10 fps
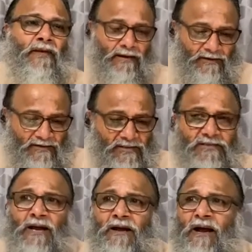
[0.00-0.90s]
And this
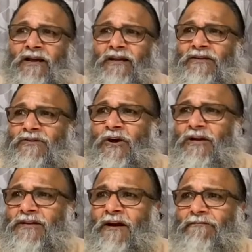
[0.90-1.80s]
is highest
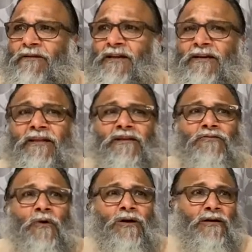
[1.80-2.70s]
knowledge. After that there
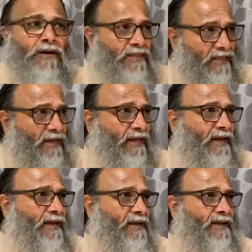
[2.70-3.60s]
is what?
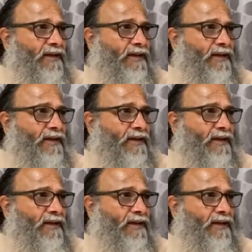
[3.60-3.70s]
Nothing.